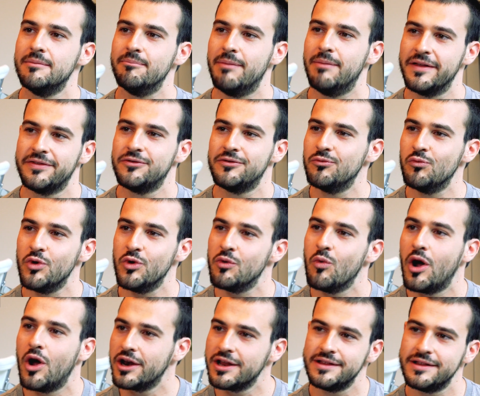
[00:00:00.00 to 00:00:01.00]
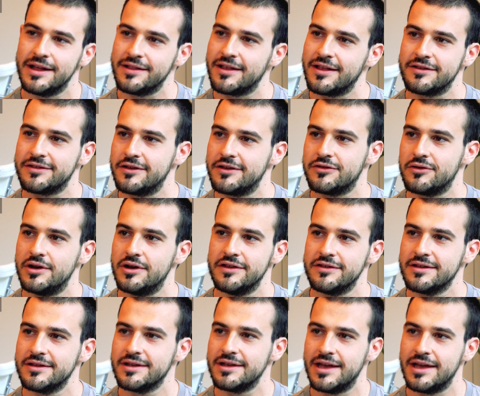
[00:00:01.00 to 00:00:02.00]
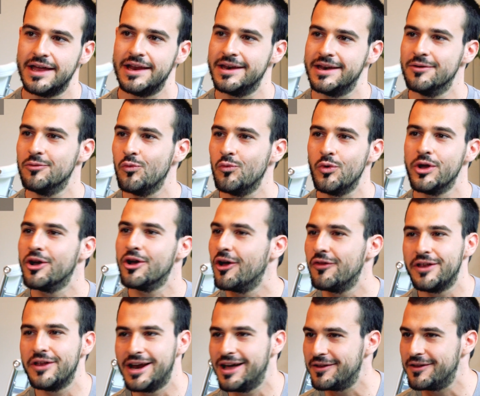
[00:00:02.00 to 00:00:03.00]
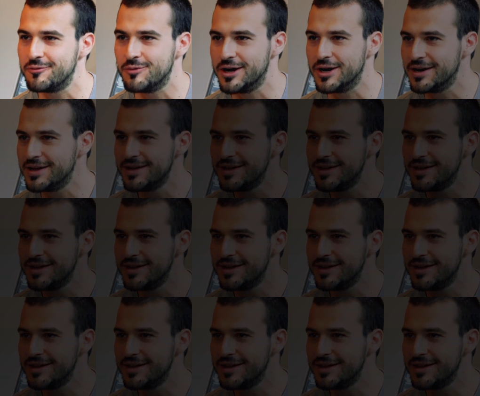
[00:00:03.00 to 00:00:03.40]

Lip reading: but we wanted that accessories and we got another one.